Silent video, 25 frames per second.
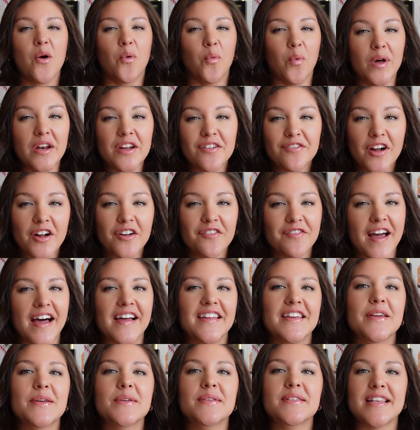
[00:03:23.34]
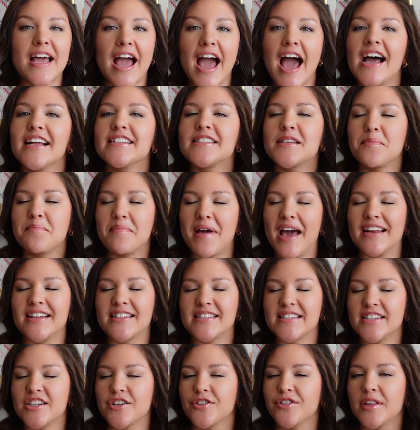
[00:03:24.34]
One of our values at
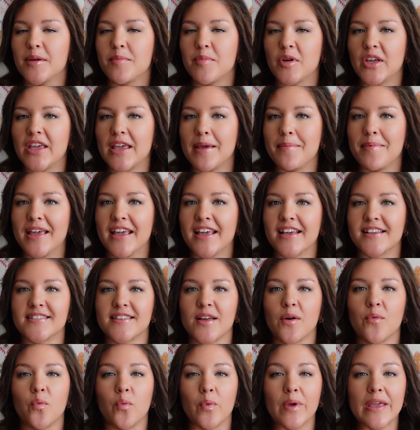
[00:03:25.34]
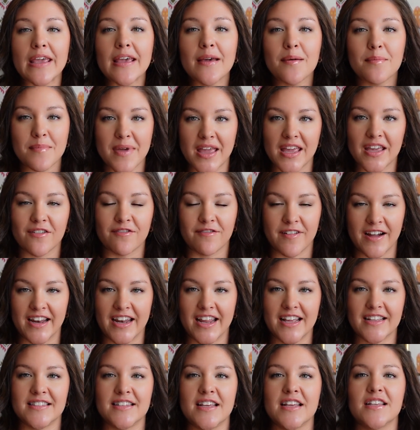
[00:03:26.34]
Madison Dearly Bookkeeping is that we make
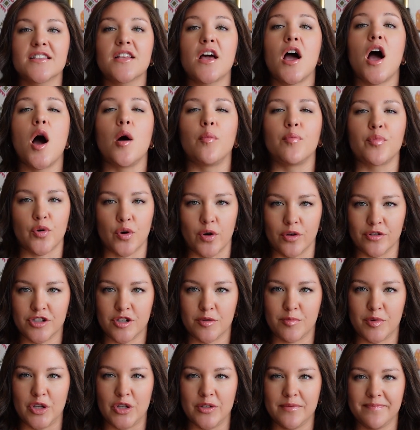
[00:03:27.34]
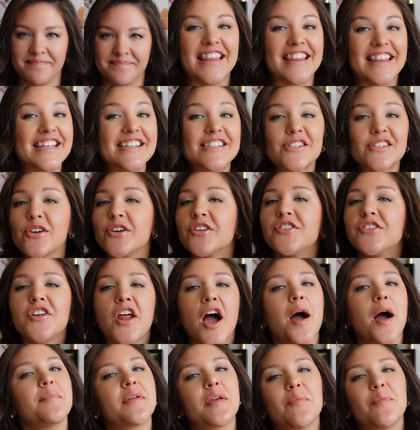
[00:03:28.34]
finances approachable. This could
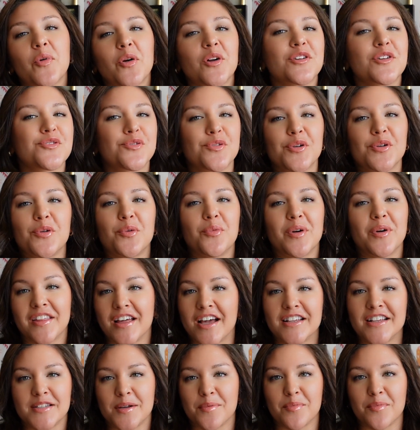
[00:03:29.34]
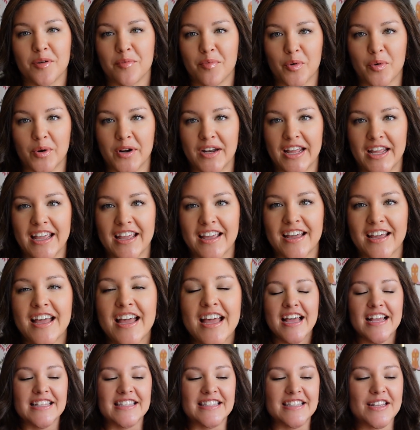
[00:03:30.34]
not be more true with custom reporting.
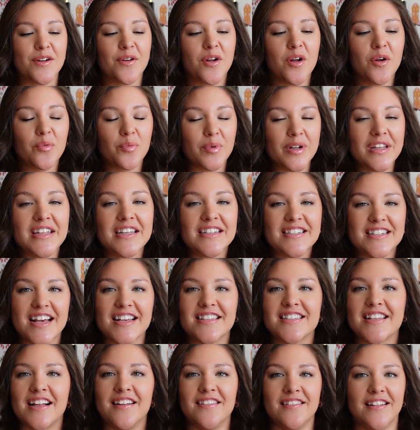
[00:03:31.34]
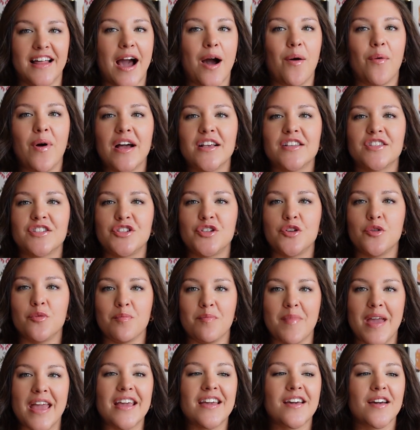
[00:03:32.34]
Xero really does allow us to
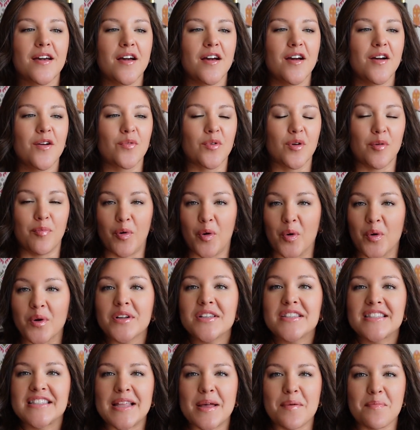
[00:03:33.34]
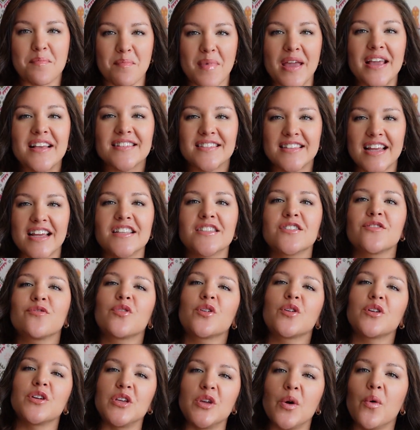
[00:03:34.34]
make reports that make sense
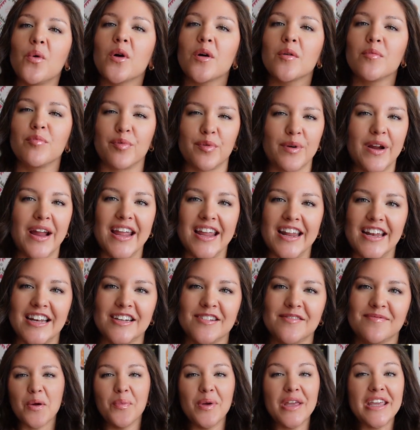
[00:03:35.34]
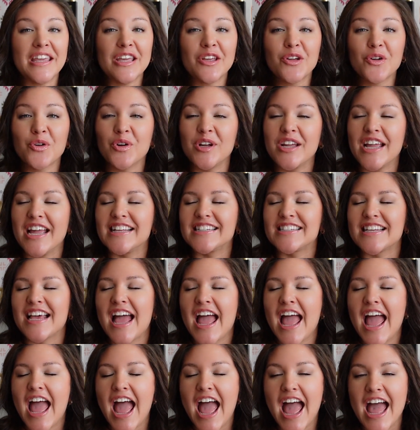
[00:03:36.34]
for your brain. We can create
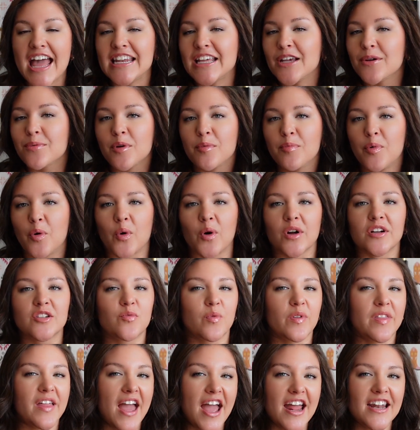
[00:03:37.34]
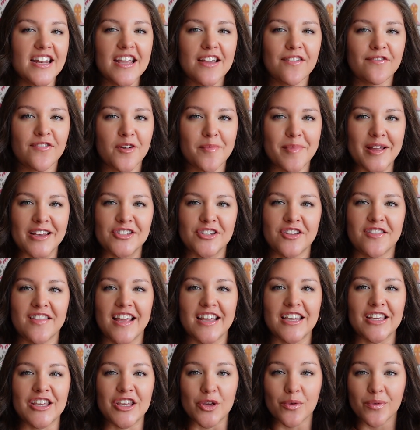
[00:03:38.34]
any report with any information
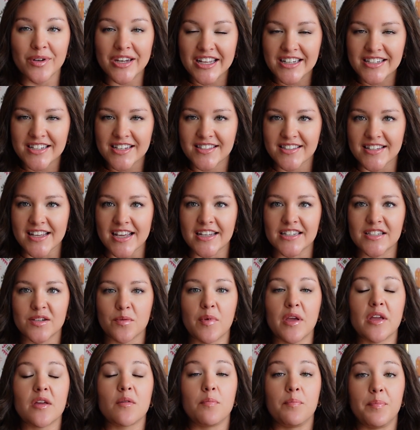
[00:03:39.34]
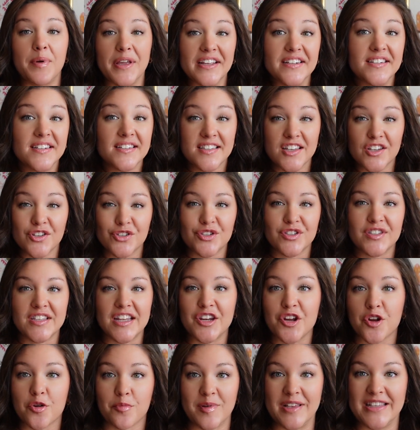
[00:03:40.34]
that you need to see to make big decisions
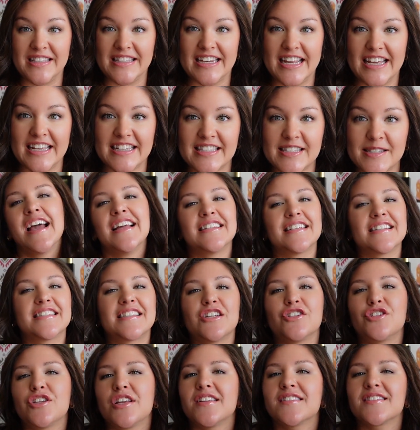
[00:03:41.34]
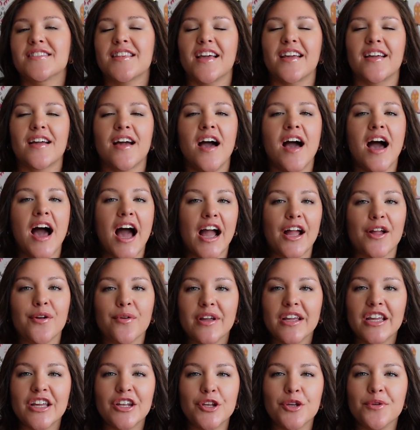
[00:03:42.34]
in your business. Decisions like
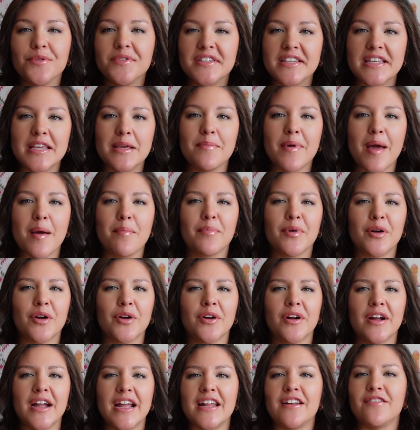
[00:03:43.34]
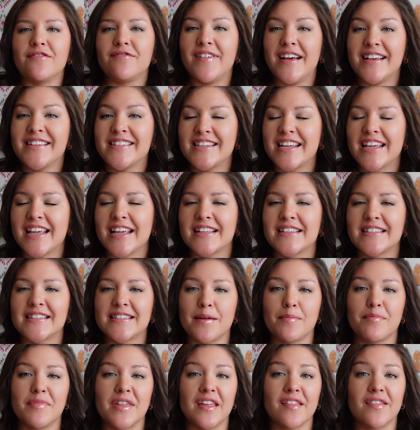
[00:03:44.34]
hiring a new team member, investing in
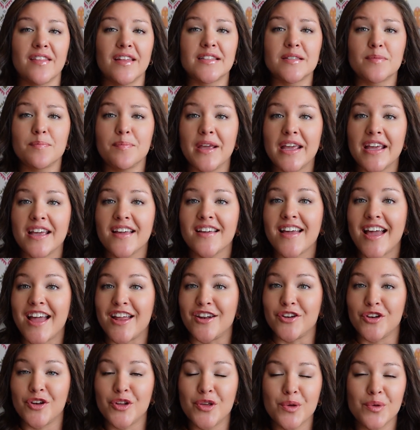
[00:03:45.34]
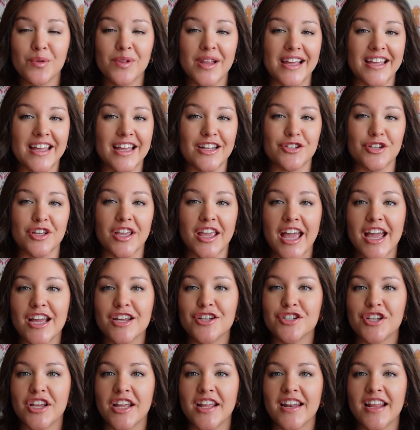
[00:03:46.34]
something that's big and new like
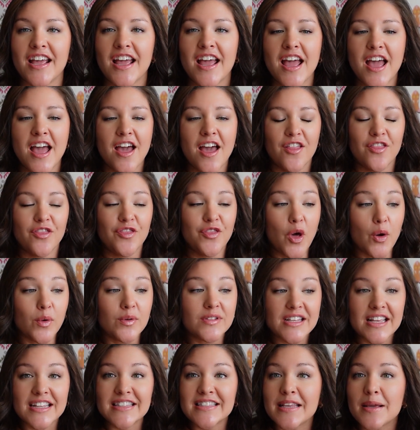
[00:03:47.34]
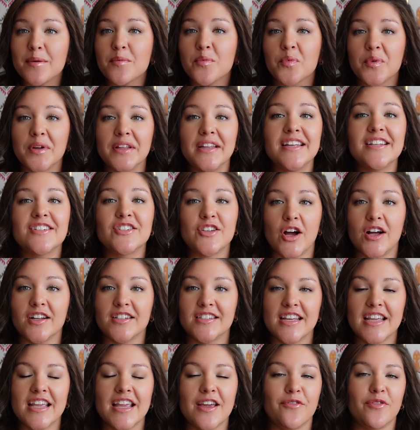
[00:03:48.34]
education. Those can seem really
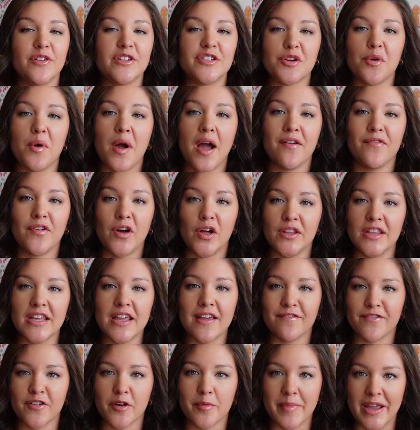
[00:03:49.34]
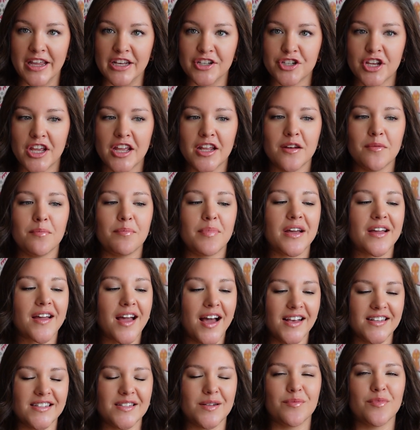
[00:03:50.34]
daunting if we don't have all the information, but
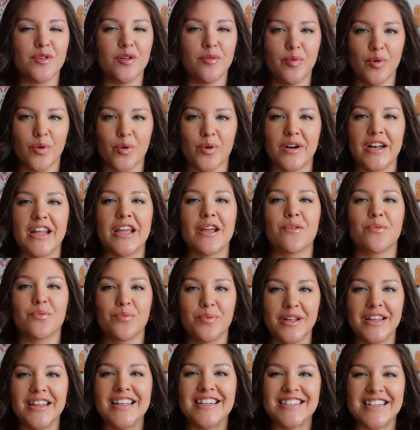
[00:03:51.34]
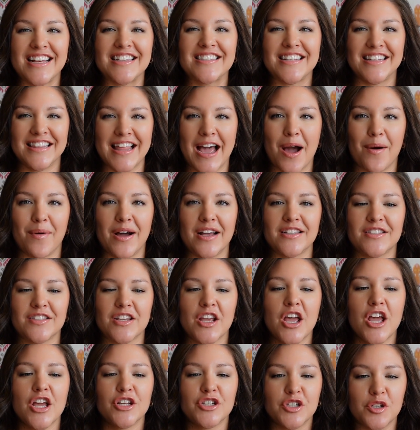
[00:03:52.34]
custom reporting really does allow us
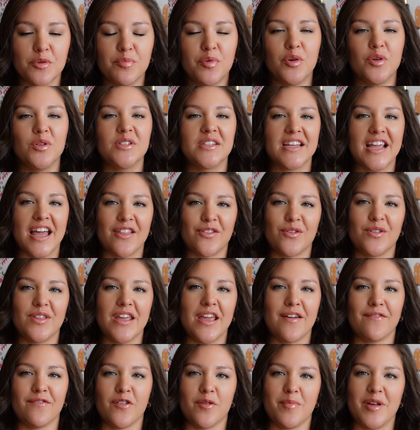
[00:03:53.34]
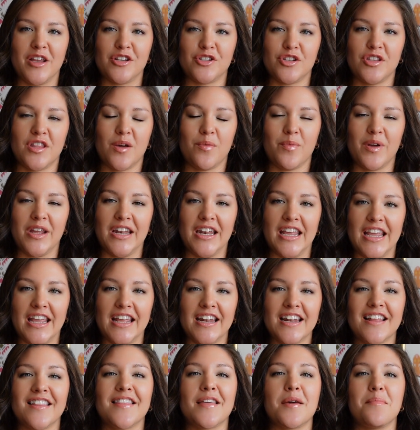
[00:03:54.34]
to pull together the information that we
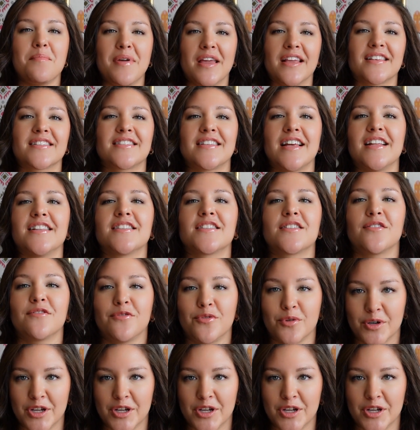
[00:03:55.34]
need that makes sense for